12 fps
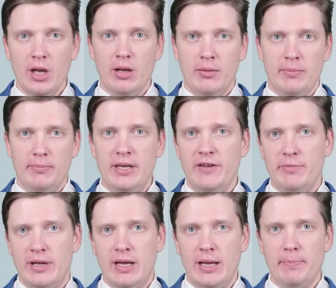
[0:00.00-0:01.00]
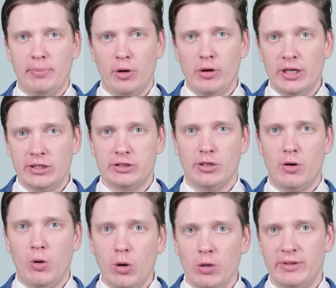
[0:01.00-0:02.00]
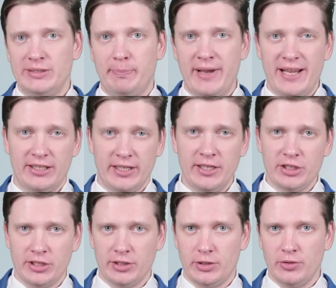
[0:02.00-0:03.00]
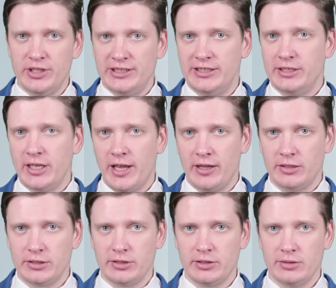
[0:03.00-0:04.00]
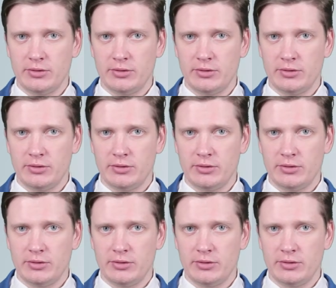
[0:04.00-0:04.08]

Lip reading: Believe me, employers always pay attention to these details.